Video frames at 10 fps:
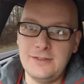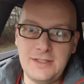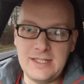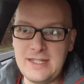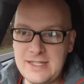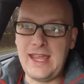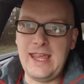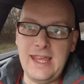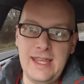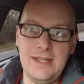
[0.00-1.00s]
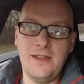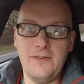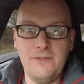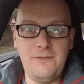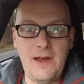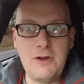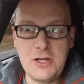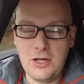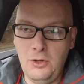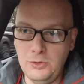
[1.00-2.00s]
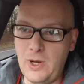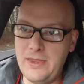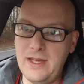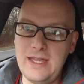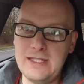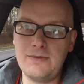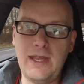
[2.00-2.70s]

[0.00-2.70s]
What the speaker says: This is in very cold weather.